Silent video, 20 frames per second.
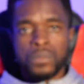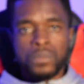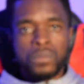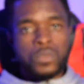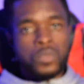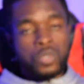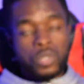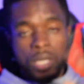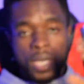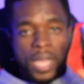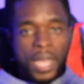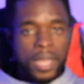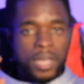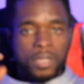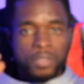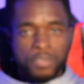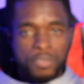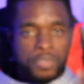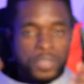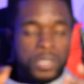you can
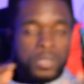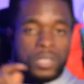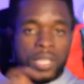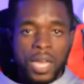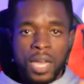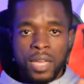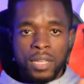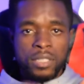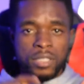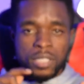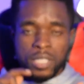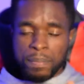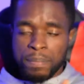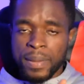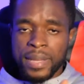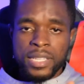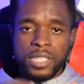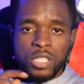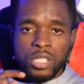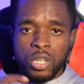filter
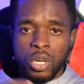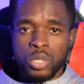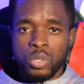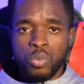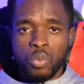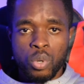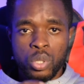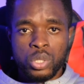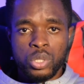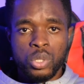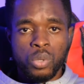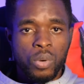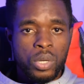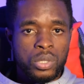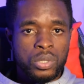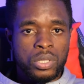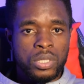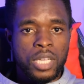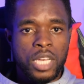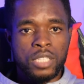depending on what you want to
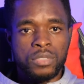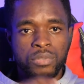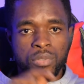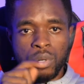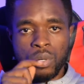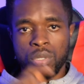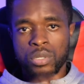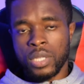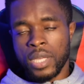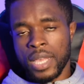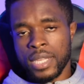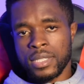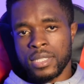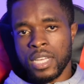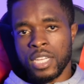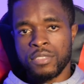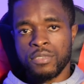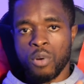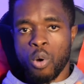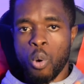search for. You can search
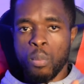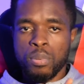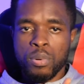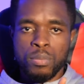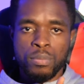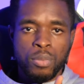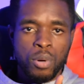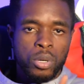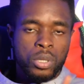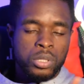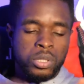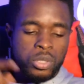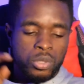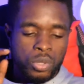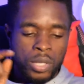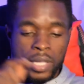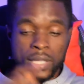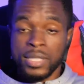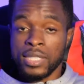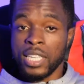for open box, you can
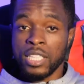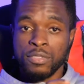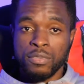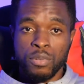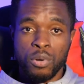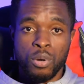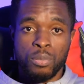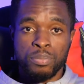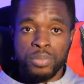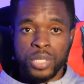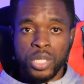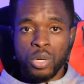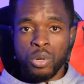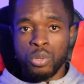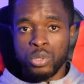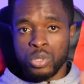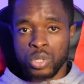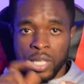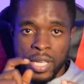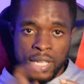search for pre-owned, you
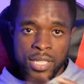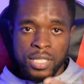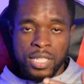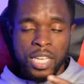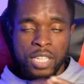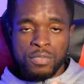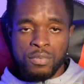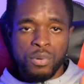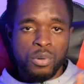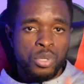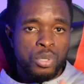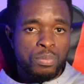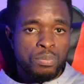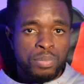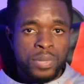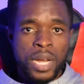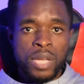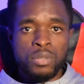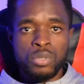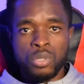can search for
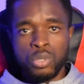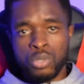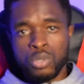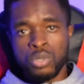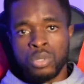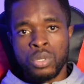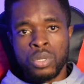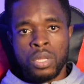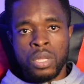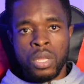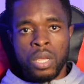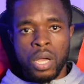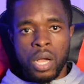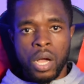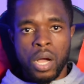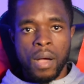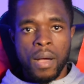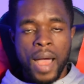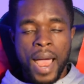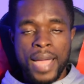brand new
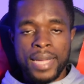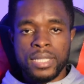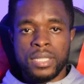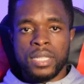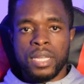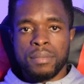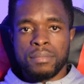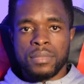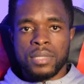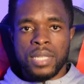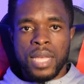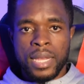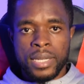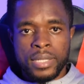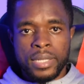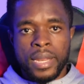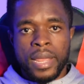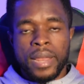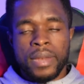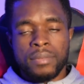items, and
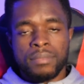then